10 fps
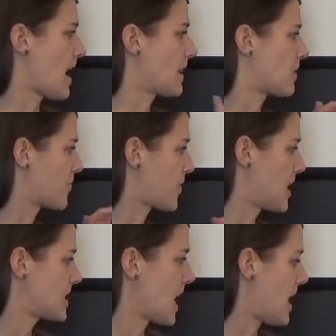at the
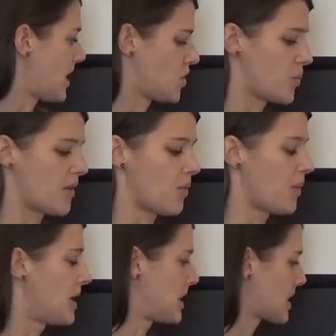front edge where the
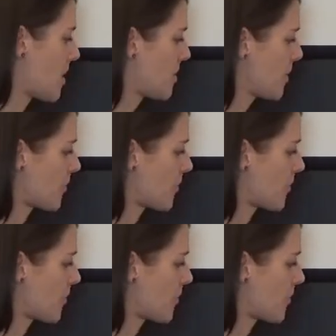wind is coming